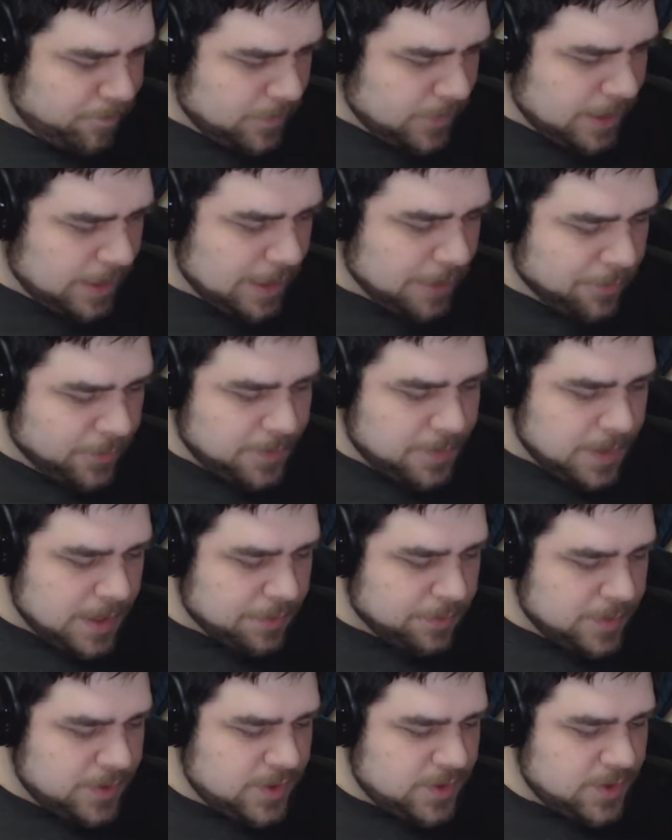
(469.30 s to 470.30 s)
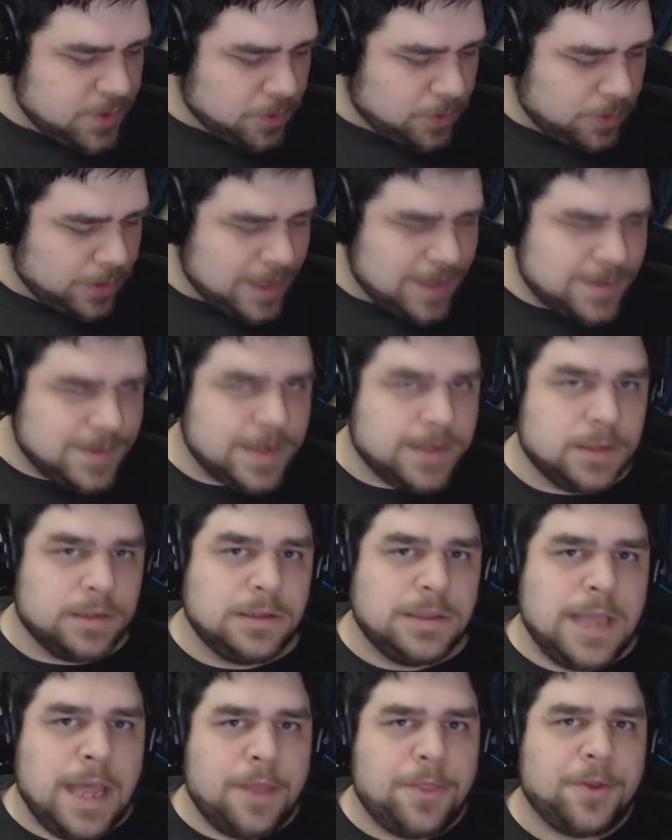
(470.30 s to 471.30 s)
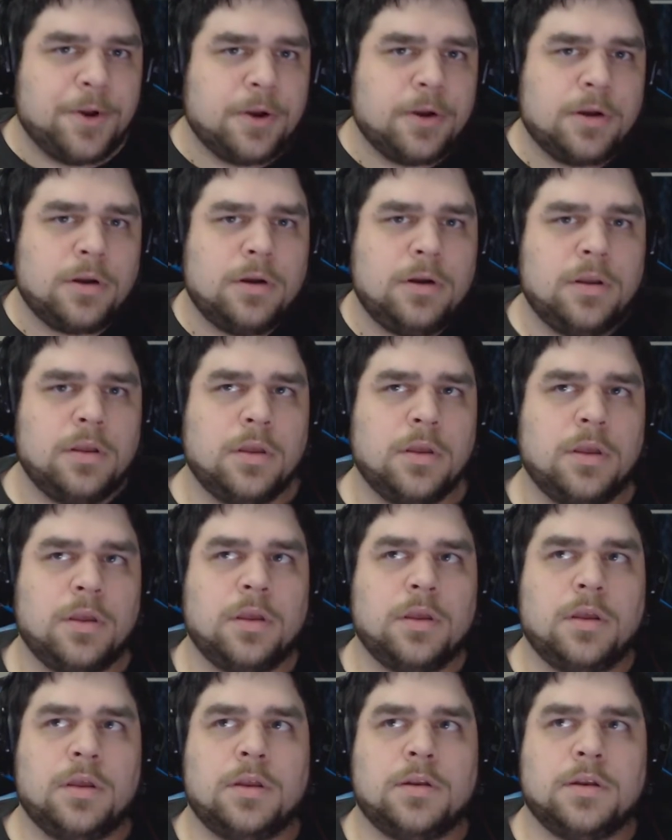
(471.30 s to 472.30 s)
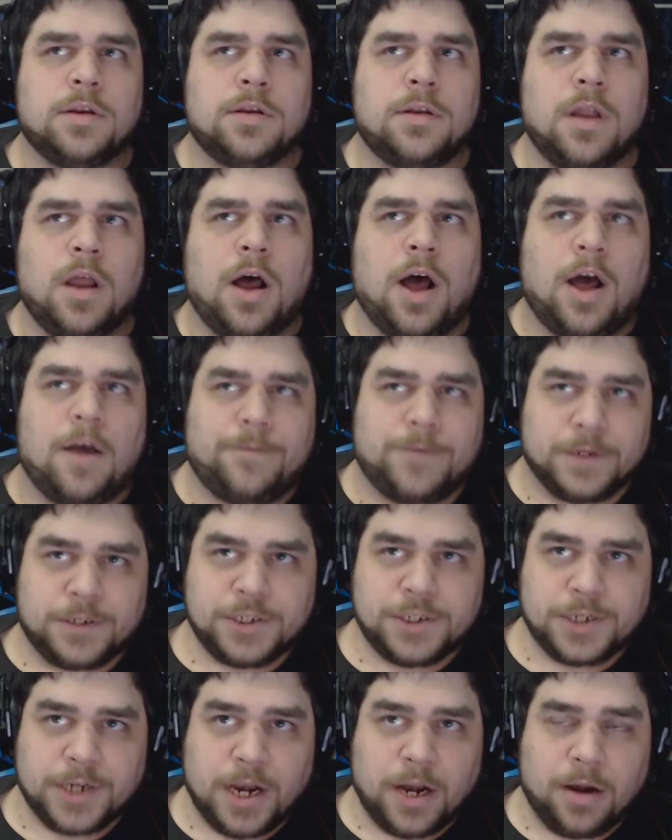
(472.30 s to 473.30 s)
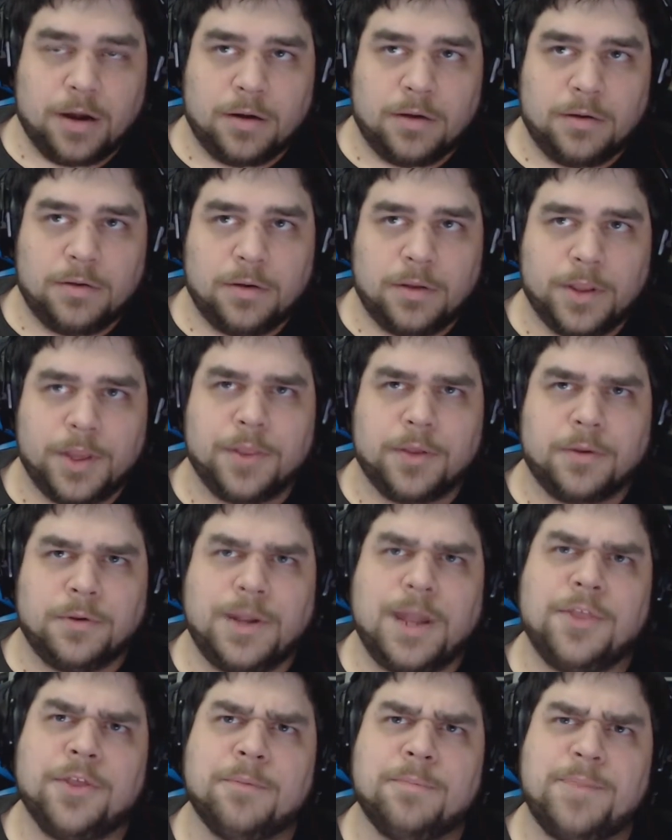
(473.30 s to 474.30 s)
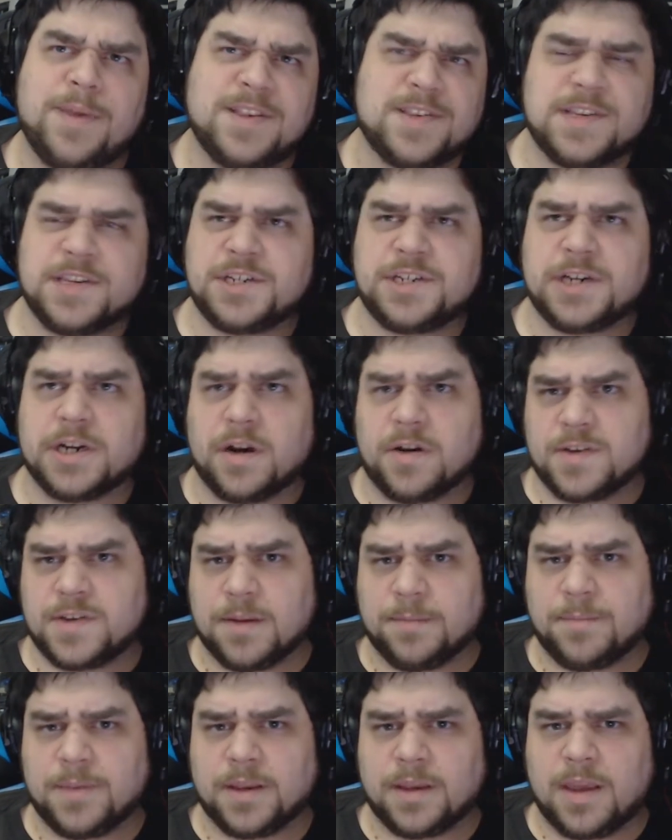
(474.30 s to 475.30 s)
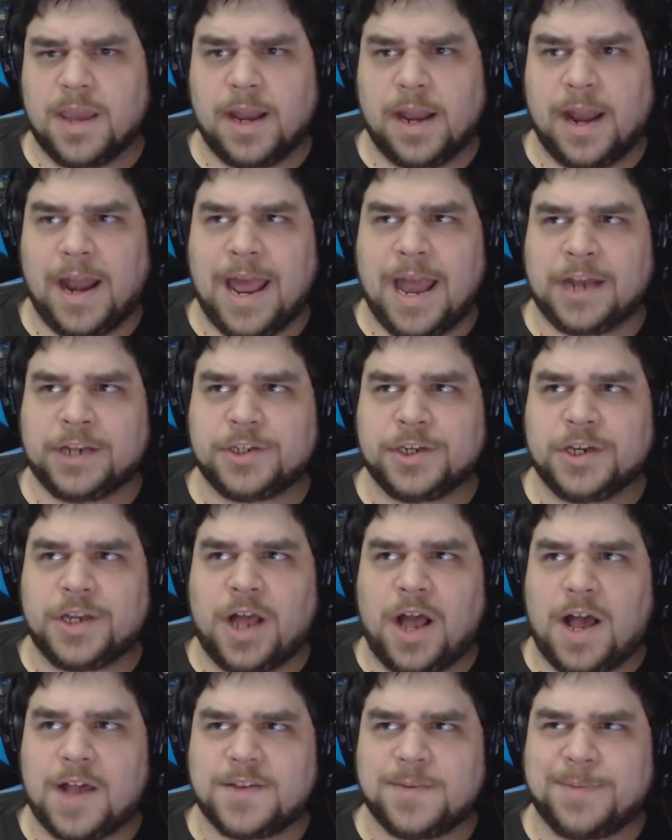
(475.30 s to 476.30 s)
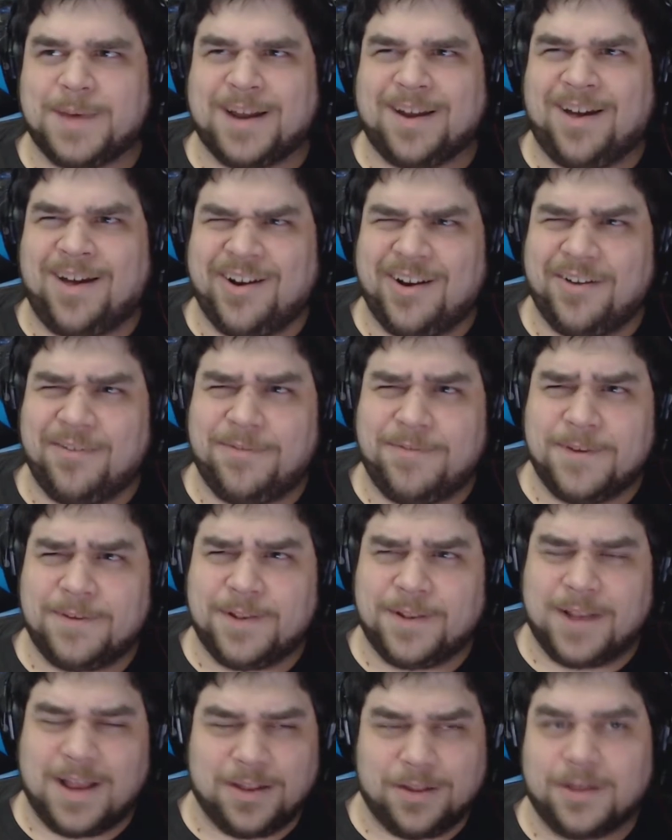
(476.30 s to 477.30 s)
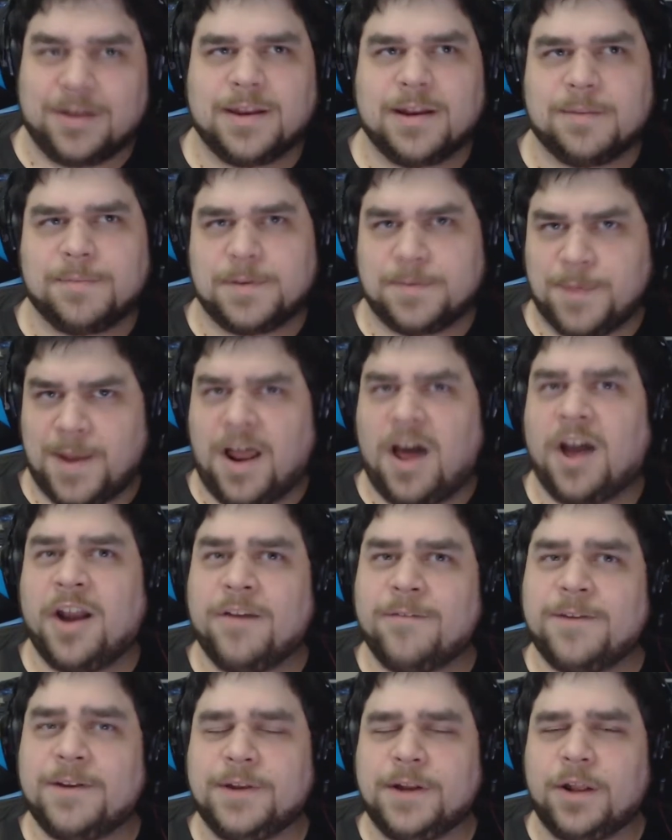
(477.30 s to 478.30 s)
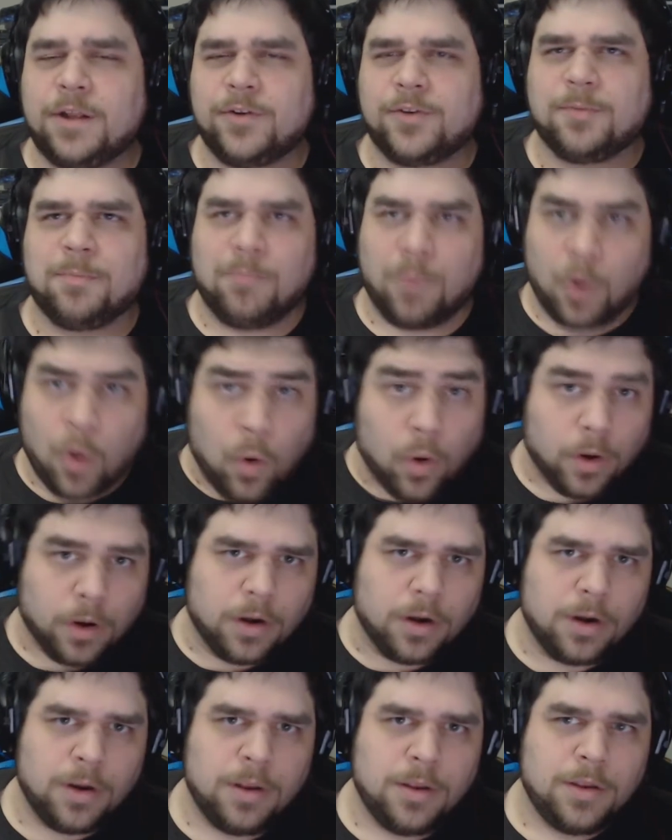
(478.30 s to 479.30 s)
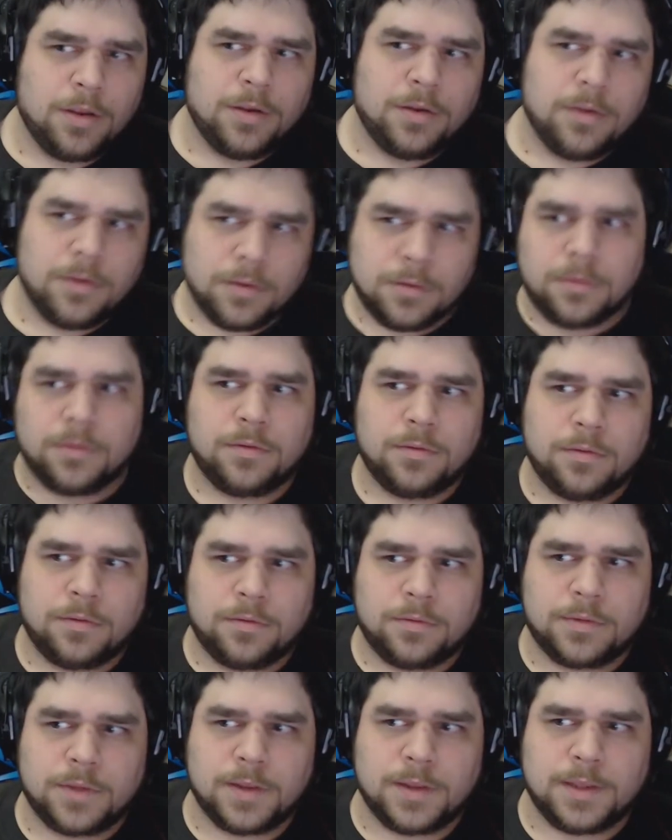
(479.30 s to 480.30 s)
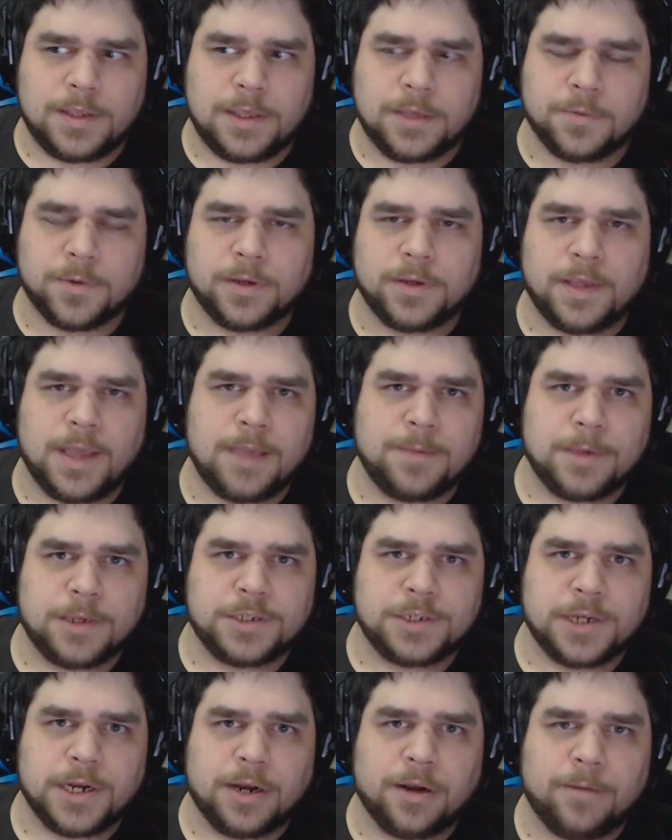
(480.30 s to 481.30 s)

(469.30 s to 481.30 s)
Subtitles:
it was sold as a leather office chair, leather business chair or something, and it actually costs about $150. I looked it up. It's about $150 more than the Ewin gaming chair.